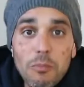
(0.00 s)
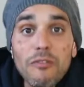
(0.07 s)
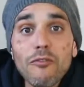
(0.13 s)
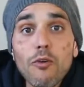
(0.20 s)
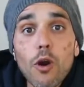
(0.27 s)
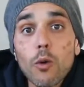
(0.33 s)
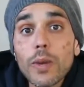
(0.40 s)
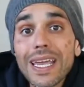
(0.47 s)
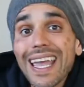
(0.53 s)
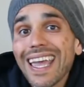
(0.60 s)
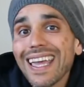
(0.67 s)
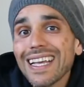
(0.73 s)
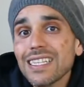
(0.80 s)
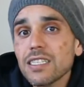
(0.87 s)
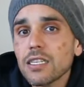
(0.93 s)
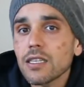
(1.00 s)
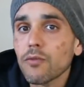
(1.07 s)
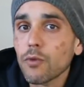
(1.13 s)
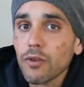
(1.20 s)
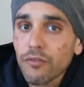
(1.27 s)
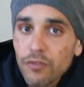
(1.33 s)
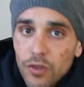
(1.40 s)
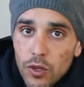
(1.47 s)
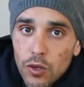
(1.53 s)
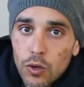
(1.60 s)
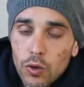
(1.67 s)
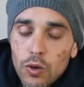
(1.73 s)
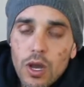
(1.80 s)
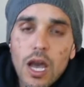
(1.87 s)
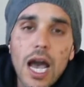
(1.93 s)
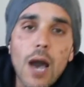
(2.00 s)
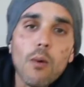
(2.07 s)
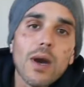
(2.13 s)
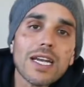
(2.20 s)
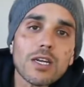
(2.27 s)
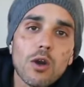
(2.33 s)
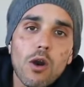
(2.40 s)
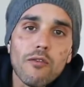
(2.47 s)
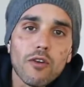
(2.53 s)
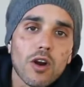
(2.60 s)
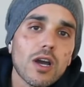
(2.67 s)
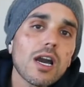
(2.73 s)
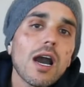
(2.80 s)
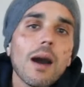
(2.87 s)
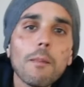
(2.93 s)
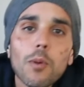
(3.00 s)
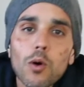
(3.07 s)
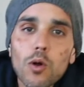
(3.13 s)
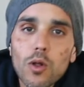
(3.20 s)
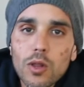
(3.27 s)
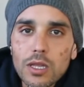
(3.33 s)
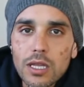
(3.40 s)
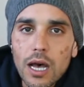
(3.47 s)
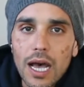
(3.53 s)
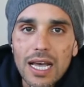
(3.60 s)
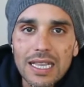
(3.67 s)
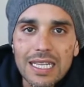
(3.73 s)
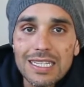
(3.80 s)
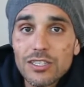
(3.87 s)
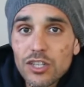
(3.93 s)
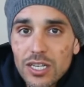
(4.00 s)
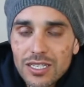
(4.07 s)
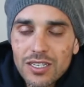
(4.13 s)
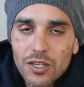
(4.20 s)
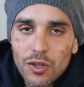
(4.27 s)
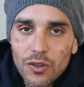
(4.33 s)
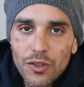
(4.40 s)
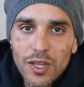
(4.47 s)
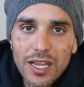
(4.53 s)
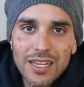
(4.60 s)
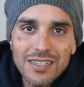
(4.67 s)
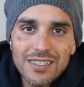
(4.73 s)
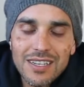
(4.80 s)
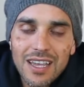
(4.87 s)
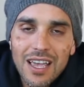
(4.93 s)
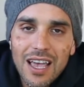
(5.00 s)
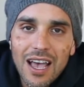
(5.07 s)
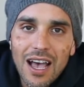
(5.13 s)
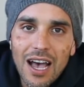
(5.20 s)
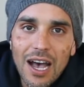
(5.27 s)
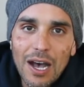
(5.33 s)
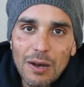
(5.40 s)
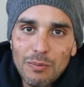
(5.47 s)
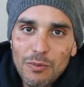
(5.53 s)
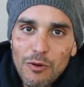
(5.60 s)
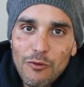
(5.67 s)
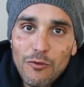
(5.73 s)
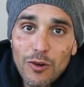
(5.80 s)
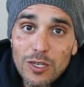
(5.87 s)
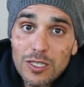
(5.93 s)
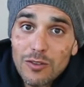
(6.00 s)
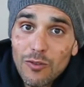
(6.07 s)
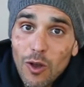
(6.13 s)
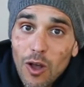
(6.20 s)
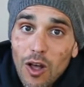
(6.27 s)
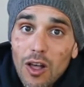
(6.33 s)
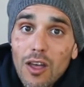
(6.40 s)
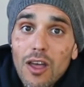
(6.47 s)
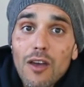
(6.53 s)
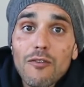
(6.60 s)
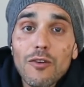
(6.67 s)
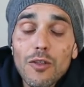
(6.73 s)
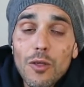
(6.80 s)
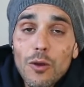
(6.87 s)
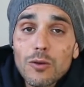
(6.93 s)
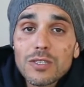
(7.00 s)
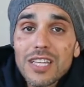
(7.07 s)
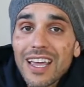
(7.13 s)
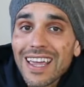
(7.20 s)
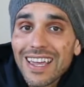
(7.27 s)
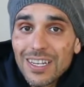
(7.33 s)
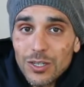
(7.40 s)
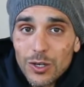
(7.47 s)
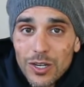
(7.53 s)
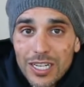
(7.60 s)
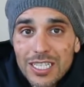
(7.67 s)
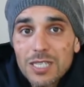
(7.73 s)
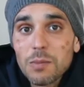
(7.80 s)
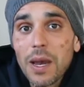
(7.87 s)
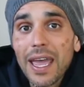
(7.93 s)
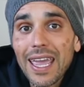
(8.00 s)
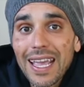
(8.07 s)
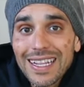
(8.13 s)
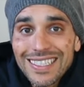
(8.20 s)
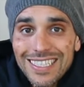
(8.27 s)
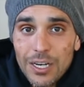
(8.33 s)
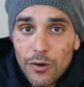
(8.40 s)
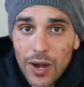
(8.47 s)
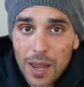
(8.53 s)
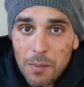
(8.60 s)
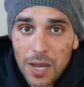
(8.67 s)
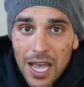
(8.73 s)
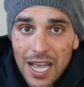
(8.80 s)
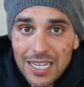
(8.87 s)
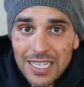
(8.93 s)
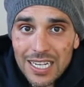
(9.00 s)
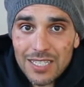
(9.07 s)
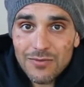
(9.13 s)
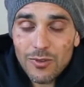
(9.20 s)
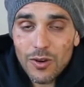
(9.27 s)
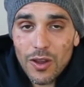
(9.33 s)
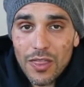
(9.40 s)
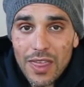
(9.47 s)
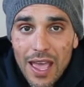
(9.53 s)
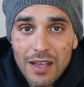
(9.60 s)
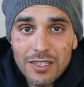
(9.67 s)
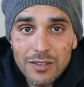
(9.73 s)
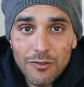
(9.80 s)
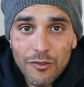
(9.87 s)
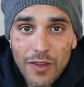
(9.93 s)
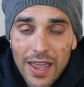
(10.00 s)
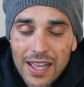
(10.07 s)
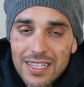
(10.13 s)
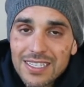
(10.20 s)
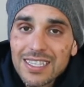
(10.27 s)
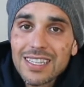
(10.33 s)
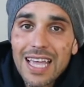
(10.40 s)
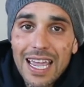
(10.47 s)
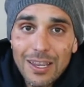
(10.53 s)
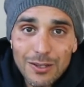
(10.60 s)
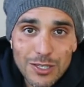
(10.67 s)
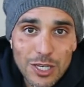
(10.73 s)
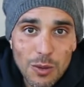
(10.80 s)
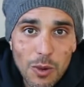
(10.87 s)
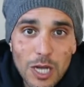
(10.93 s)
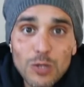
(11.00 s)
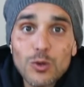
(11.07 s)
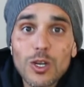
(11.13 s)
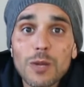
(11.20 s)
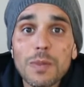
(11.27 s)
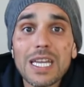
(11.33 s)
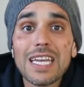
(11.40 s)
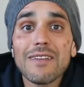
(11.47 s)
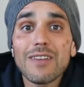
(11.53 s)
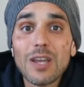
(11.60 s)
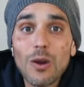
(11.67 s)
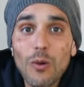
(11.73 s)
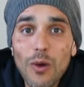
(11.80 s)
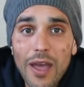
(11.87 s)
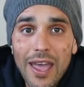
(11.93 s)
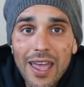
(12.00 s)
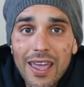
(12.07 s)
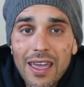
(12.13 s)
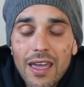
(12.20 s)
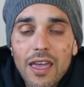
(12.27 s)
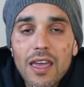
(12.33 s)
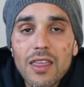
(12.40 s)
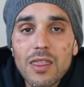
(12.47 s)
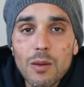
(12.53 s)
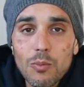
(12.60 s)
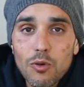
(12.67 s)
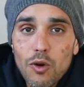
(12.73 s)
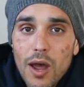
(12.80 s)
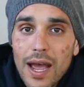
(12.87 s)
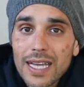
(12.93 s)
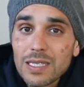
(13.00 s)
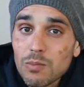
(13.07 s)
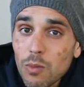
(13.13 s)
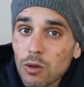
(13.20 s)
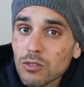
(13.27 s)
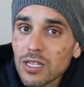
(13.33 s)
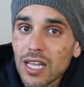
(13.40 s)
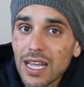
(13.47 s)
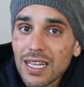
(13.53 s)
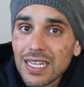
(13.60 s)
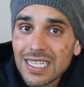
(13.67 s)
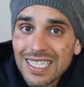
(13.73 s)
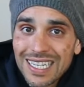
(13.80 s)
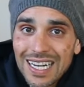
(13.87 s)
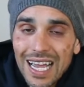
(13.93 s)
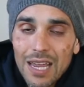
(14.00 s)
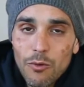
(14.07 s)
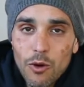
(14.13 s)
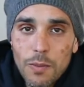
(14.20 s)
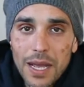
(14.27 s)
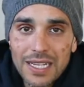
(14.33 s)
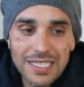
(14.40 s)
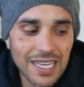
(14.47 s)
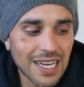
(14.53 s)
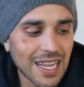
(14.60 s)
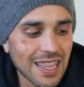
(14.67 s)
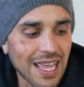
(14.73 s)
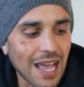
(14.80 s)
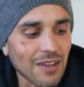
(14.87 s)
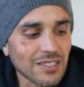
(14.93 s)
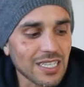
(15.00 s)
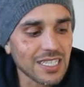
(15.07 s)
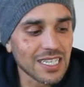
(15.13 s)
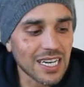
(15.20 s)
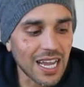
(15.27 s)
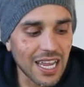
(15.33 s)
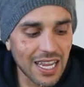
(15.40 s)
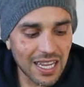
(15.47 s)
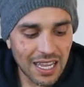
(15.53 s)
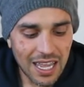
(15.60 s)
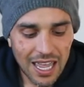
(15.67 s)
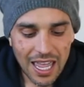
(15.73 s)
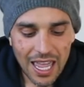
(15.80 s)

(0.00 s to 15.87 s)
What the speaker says: Before we get into the review, I wanted to go over a couple logistical things. First of all, for those that entered into my Instagram contest for 1,000 fans, thank you so much. We're going to be giving away the prize most likely tonight. We're about to hit 1,000 tonight,